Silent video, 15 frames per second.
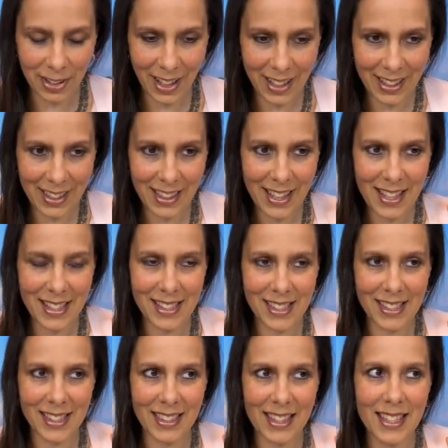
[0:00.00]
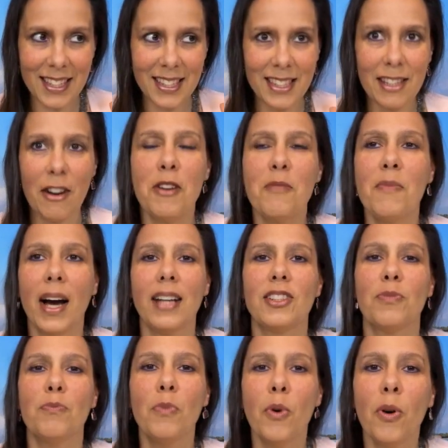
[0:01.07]
Like, there's so
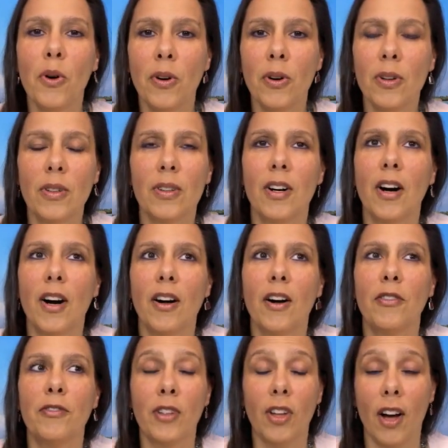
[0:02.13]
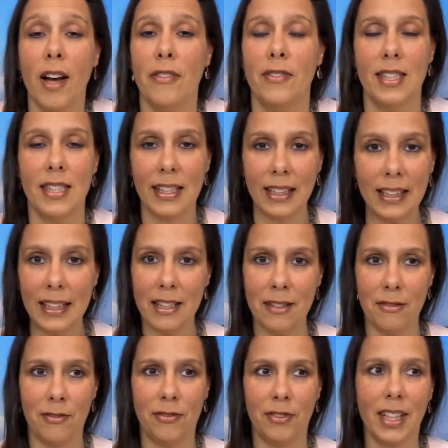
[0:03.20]
much more of life to live.